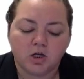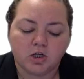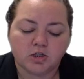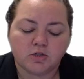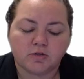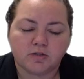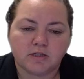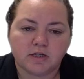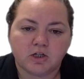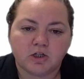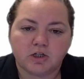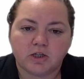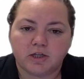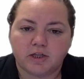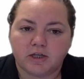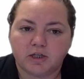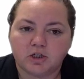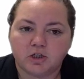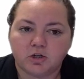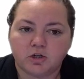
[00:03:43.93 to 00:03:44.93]
So essentially,
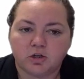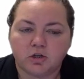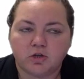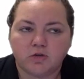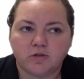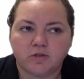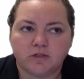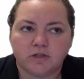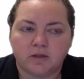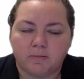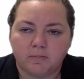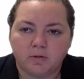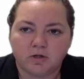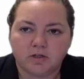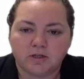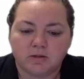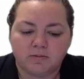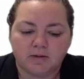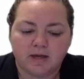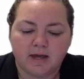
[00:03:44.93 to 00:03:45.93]
they took those numbers
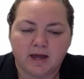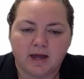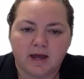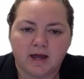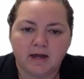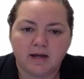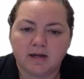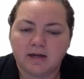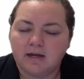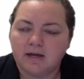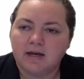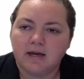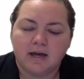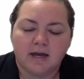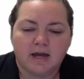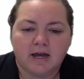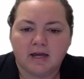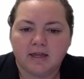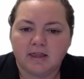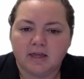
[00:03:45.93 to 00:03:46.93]
that we had
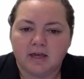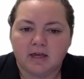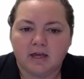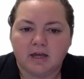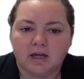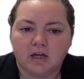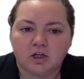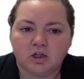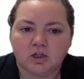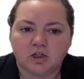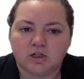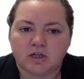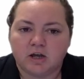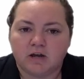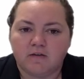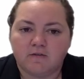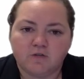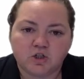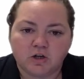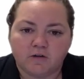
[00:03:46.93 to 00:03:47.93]
and they just
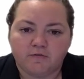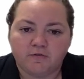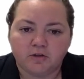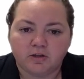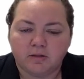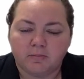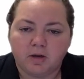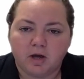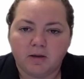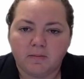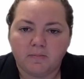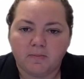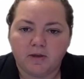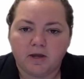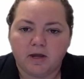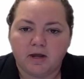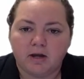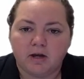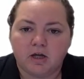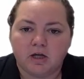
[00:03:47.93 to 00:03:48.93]
kind of shuffled them up
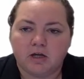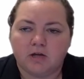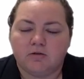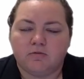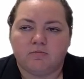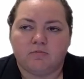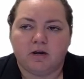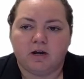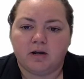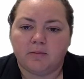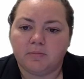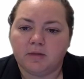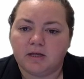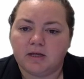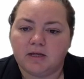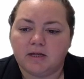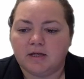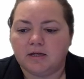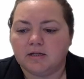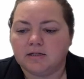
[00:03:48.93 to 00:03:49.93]
and
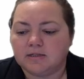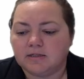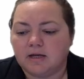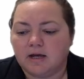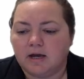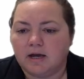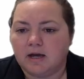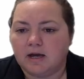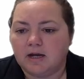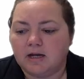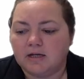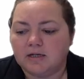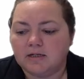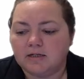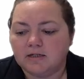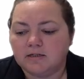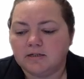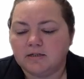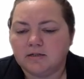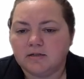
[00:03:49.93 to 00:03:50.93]
randomly assigned
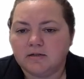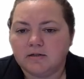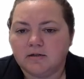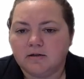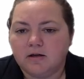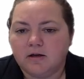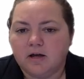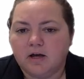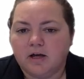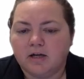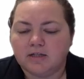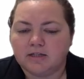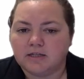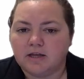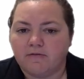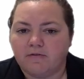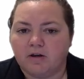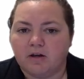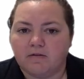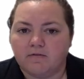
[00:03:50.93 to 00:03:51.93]

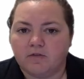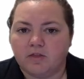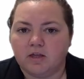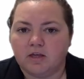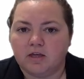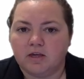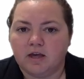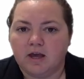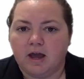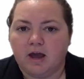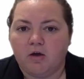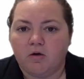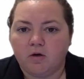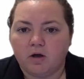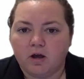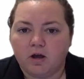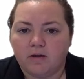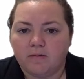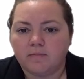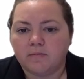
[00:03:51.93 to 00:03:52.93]
7 of the
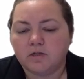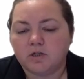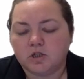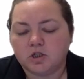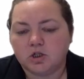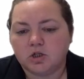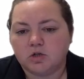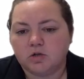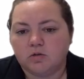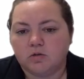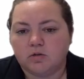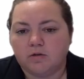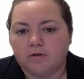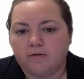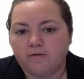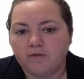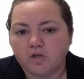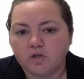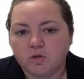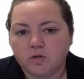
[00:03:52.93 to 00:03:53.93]
outcomes to the
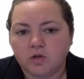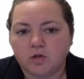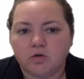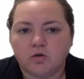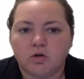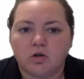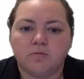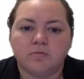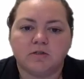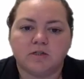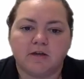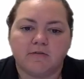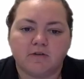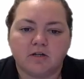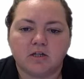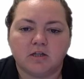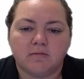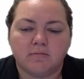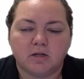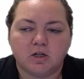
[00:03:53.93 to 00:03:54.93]
fish oil group, 7
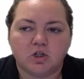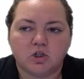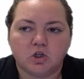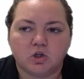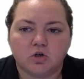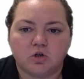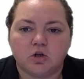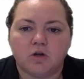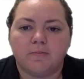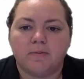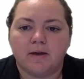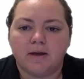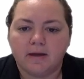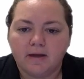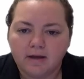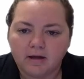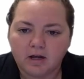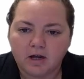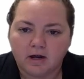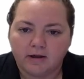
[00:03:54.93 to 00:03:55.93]
to the mixture group,
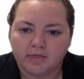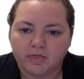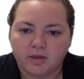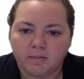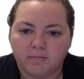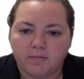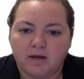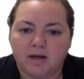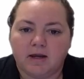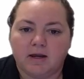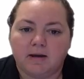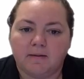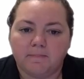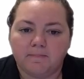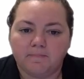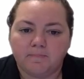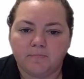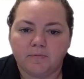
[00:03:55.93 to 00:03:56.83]
got the mean